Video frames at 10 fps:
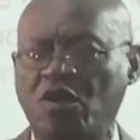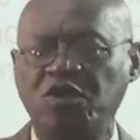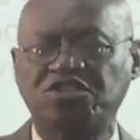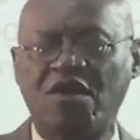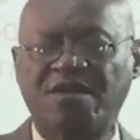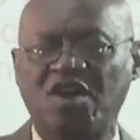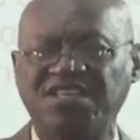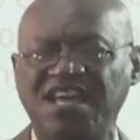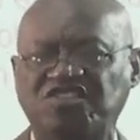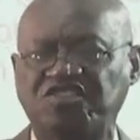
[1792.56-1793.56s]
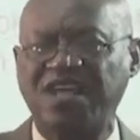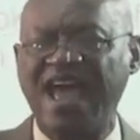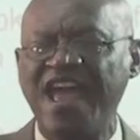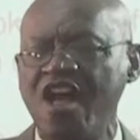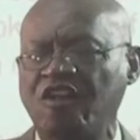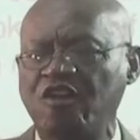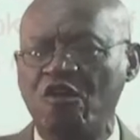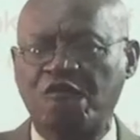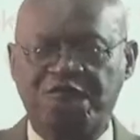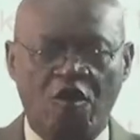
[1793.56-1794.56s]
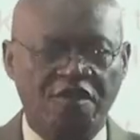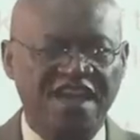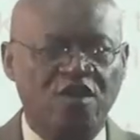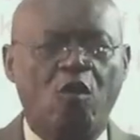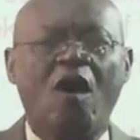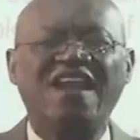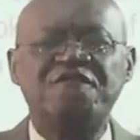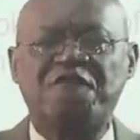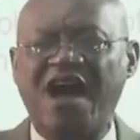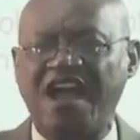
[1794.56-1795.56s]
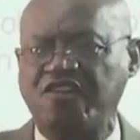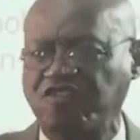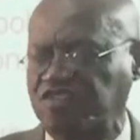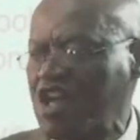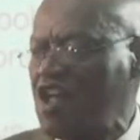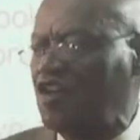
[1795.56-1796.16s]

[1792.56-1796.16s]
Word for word: what we talked about yesterday? Look for the qualifiers.